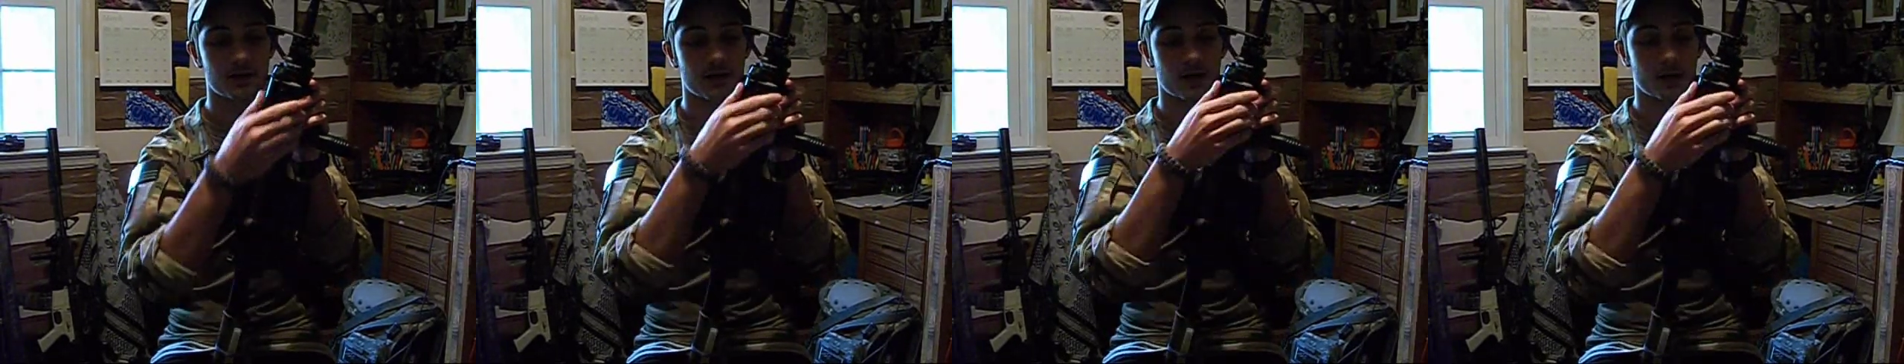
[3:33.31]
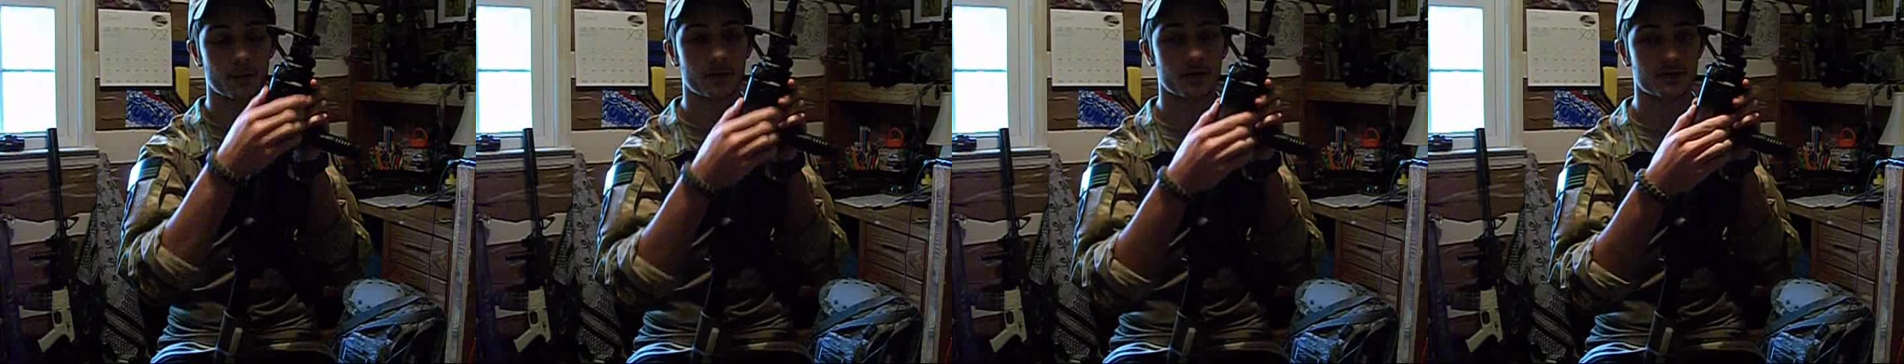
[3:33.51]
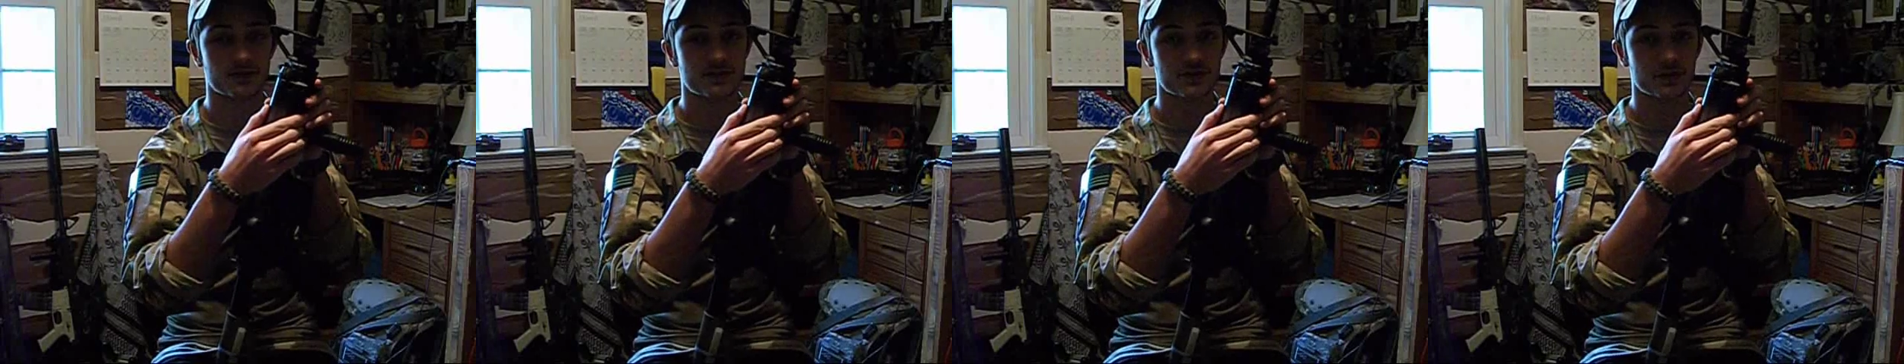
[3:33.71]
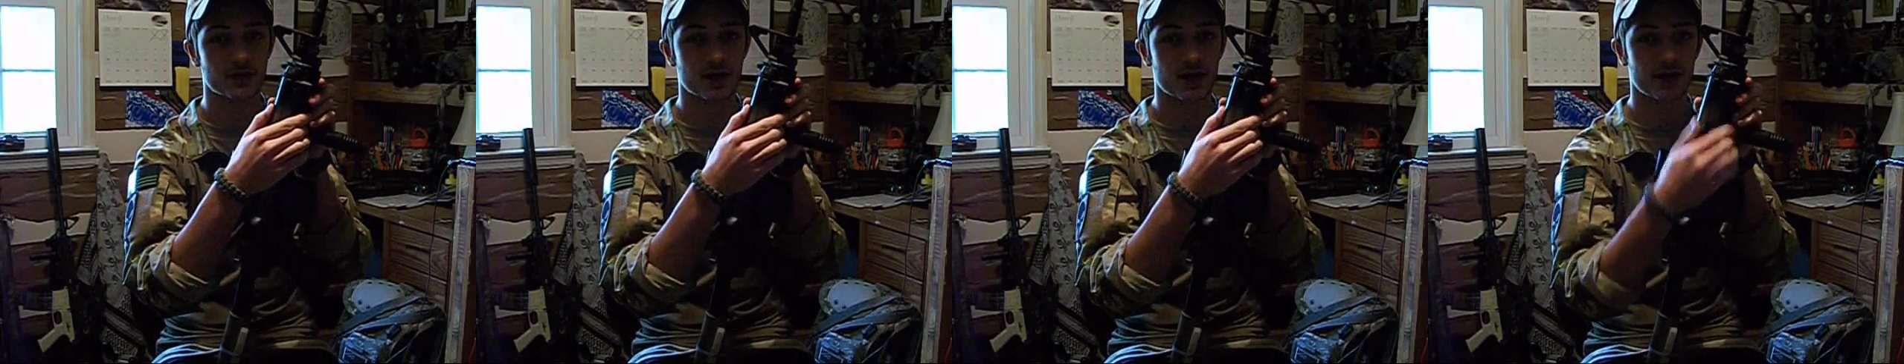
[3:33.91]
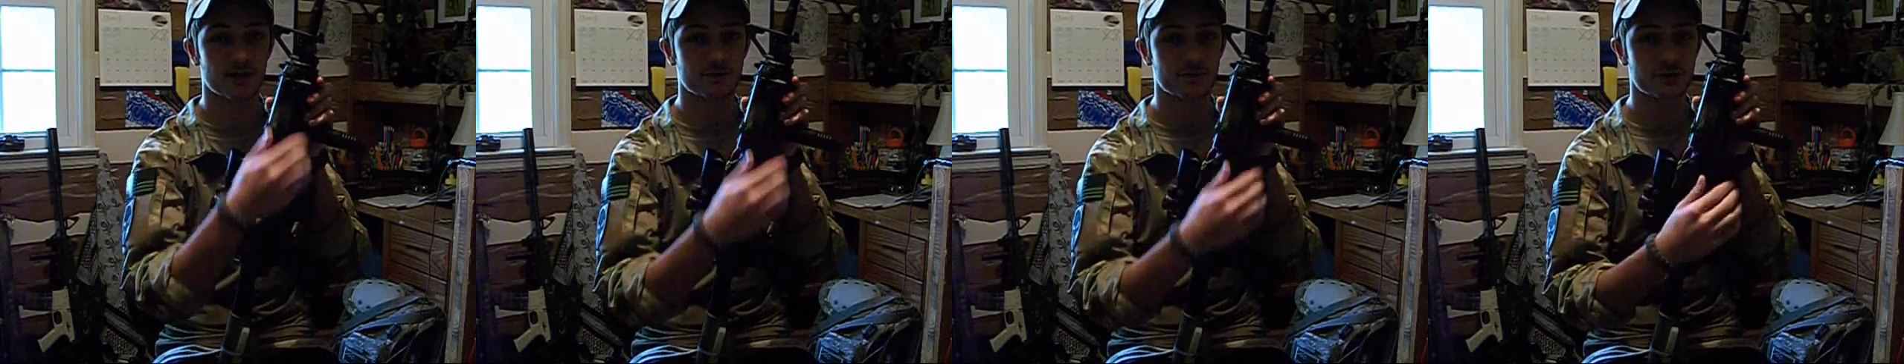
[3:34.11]
ability to
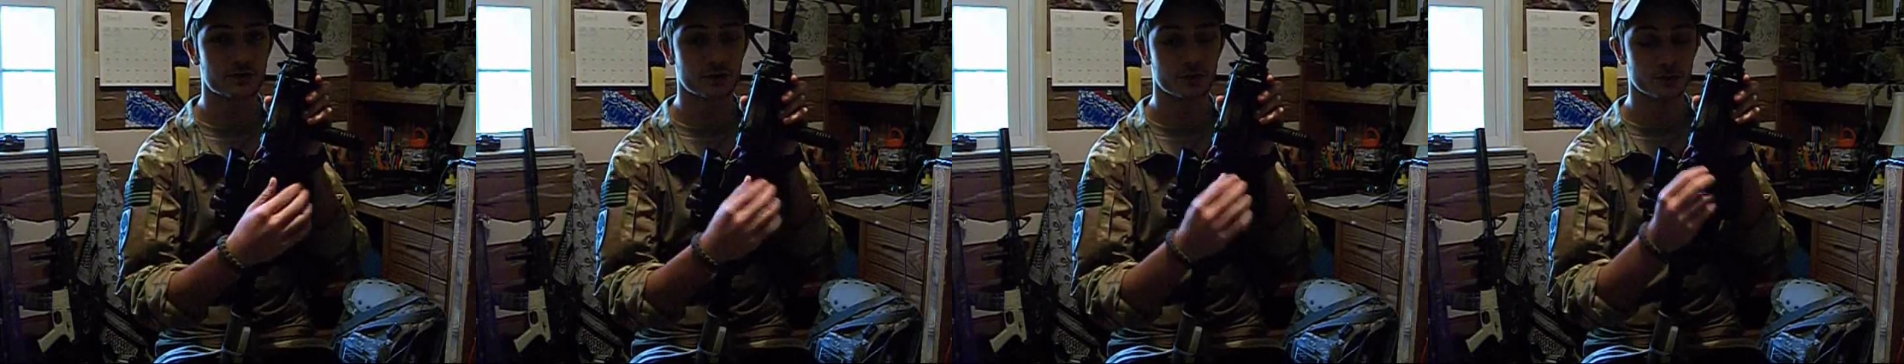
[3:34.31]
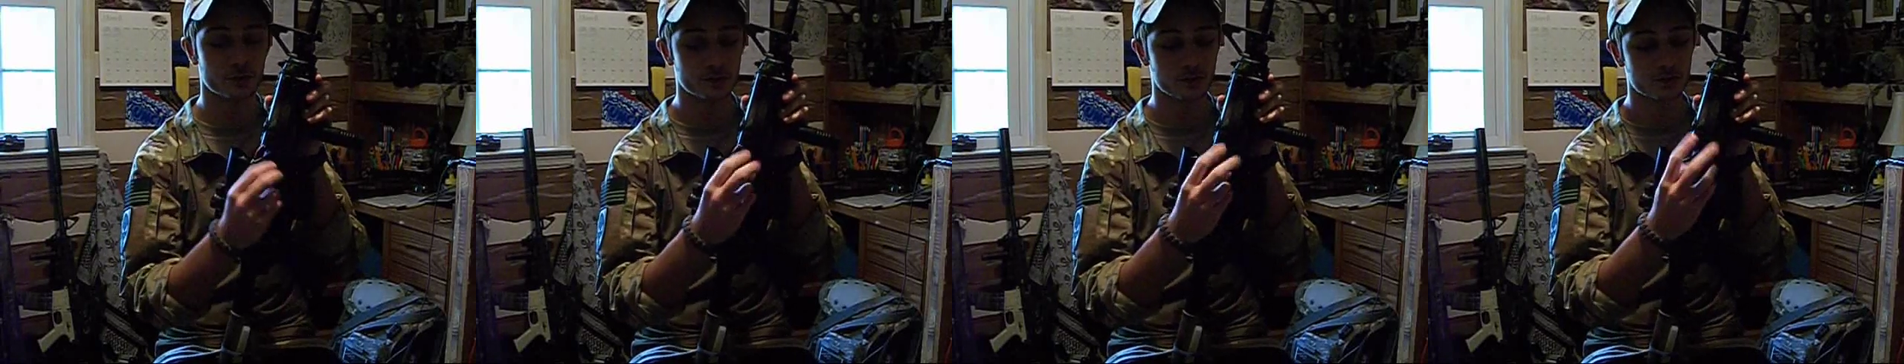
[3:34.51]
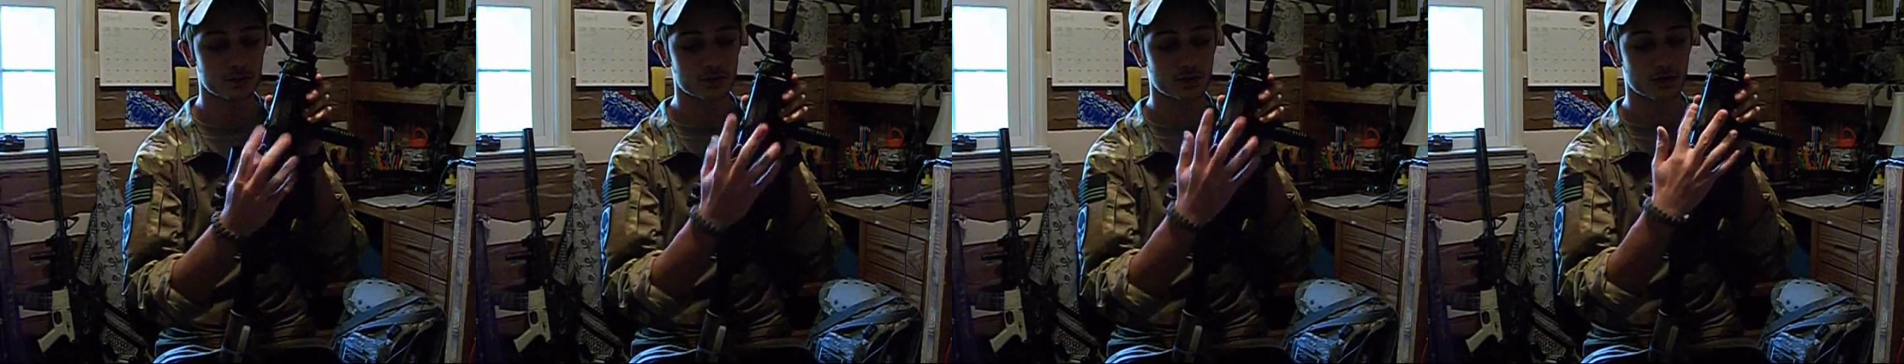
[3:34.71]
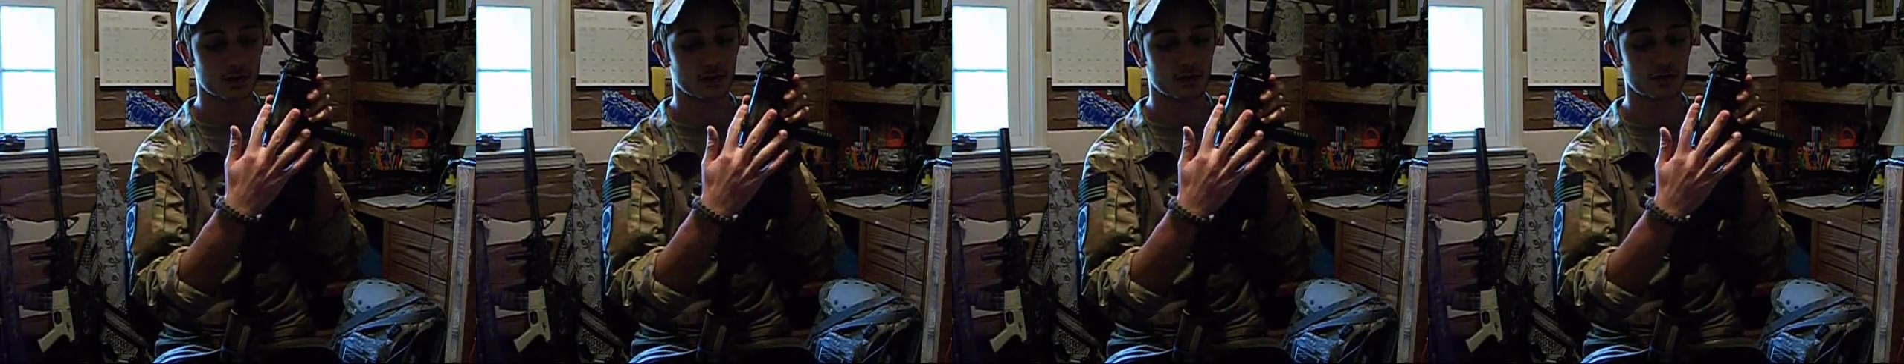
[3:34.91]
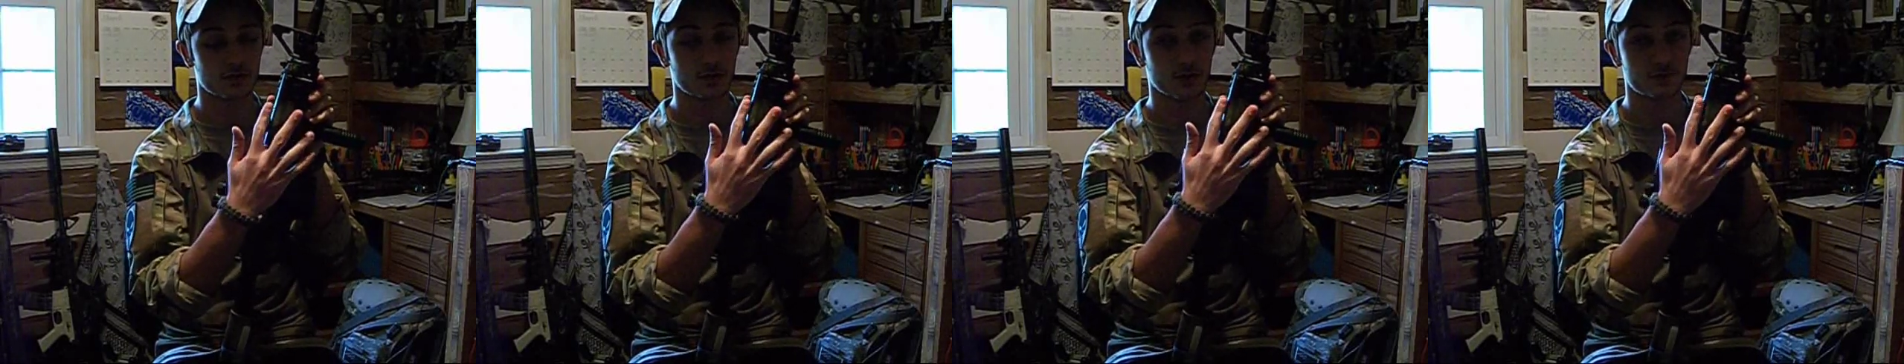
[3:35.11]
have two
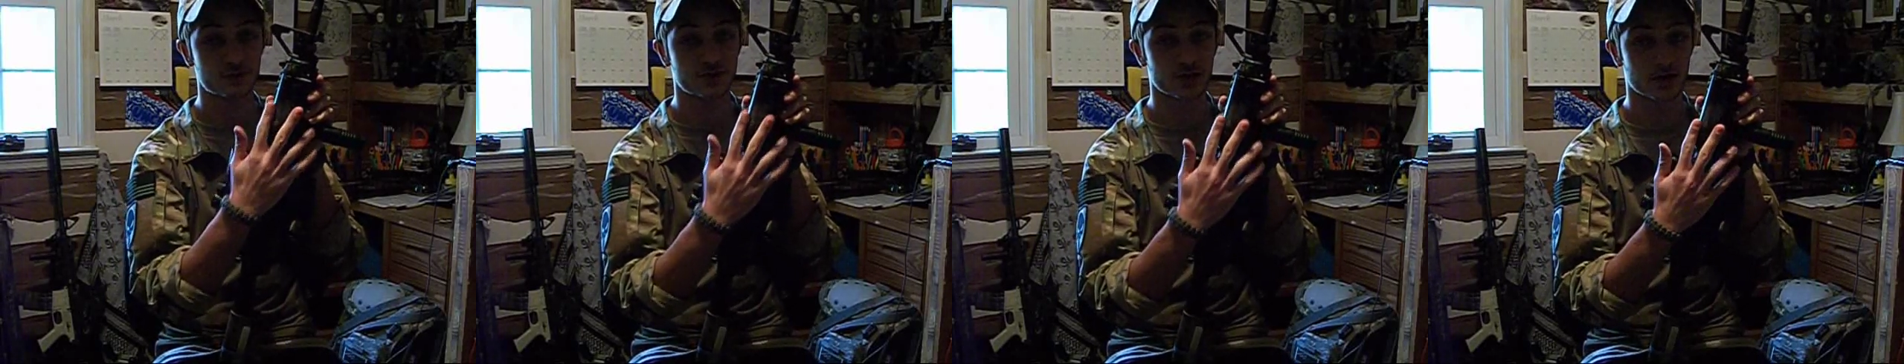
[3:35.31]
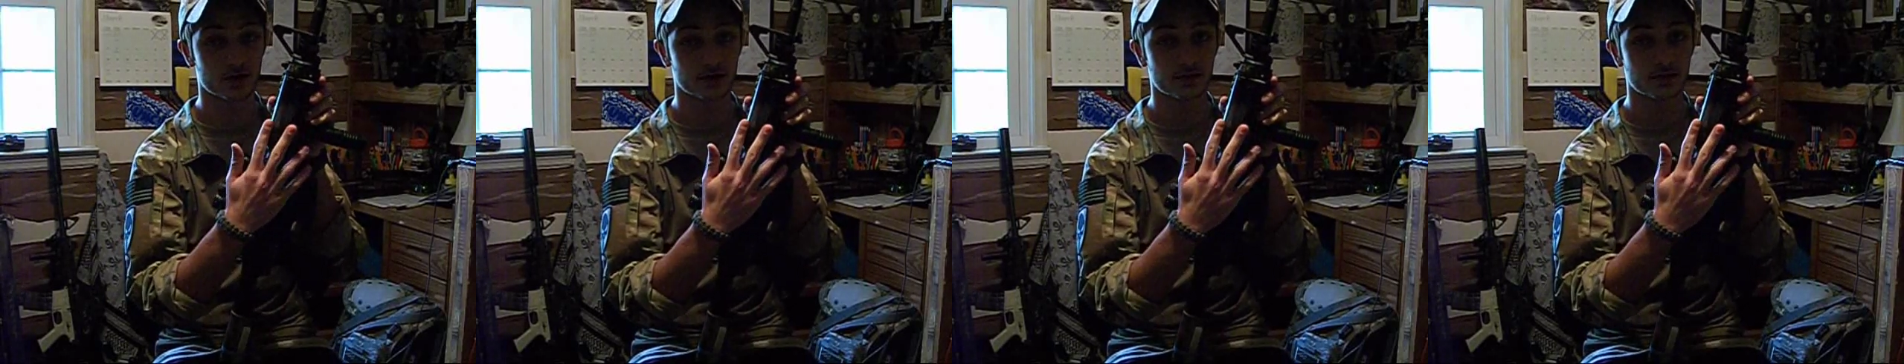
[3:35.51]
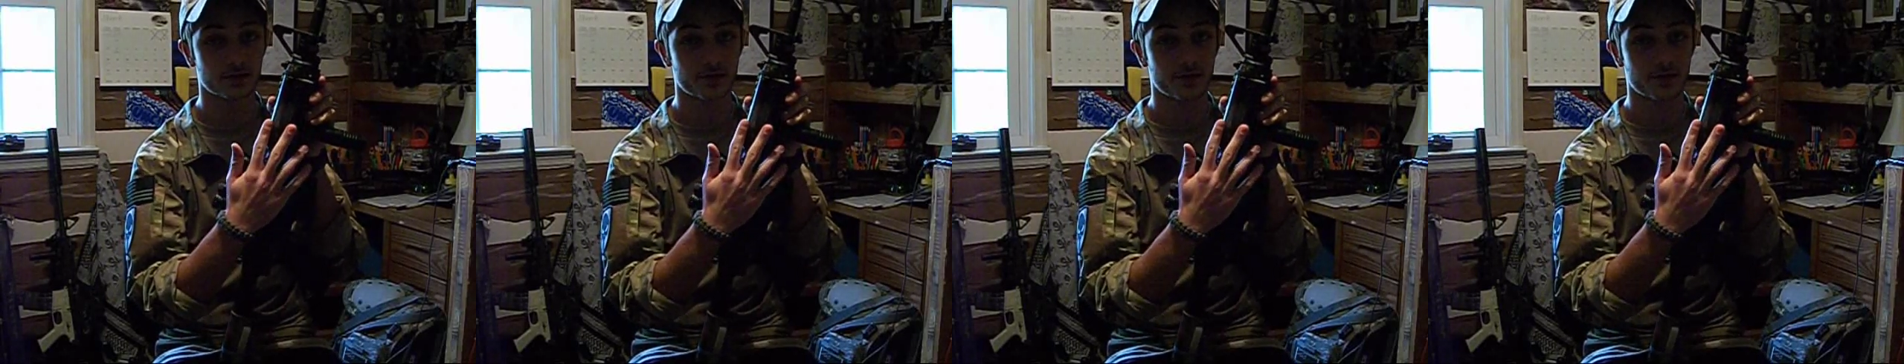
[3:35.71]
nunchuck